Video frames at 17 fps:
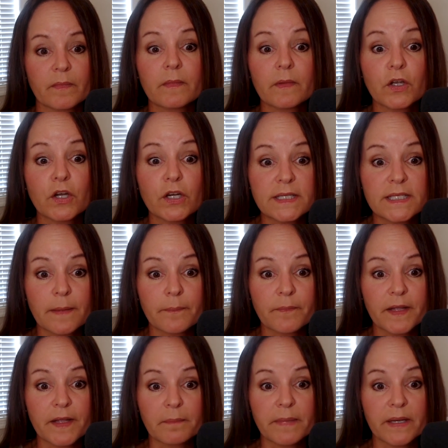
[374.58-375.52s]
Could
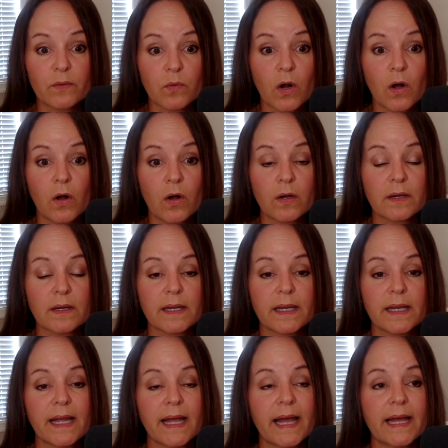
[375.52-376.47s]
something be wrong?
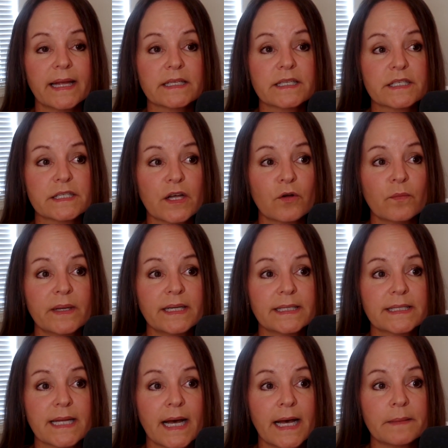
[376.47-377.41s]
And so many
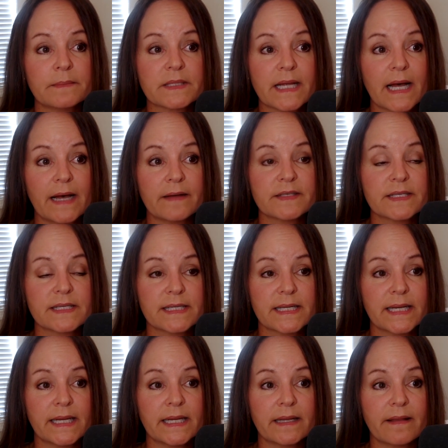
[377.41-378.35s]
times I've
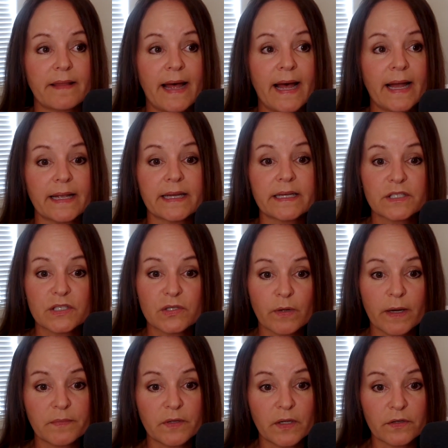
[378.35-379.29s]
seen that get
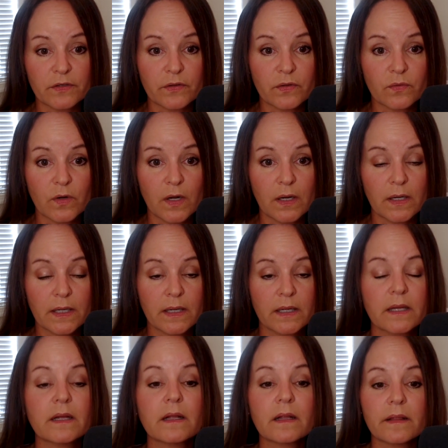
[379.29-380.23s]
swept under the rug.
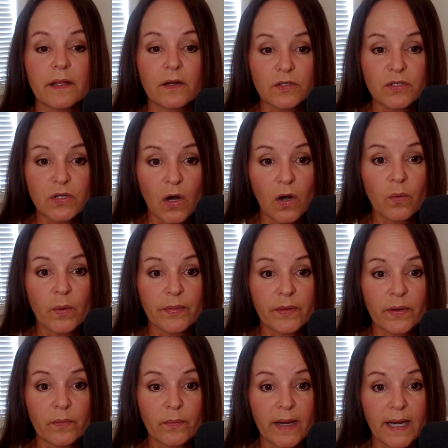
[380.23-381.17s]
They'll talk when
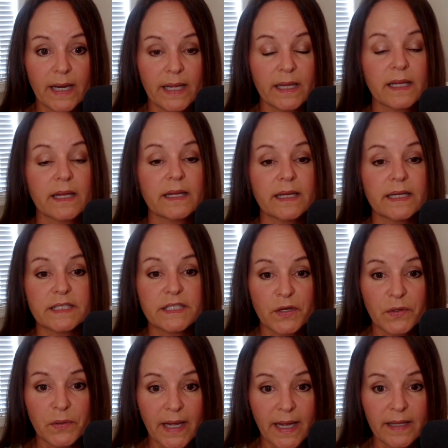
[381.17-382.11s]
they're ready. It's
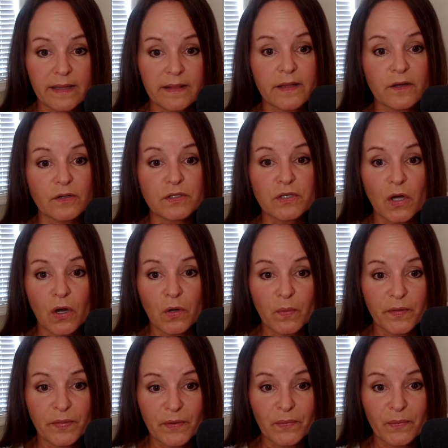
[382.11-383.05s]
okay. They'll talk
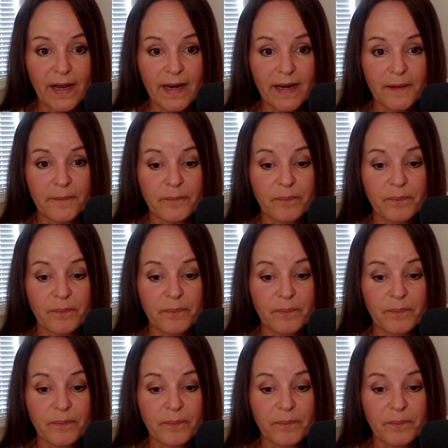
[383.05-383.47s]
when they're ready.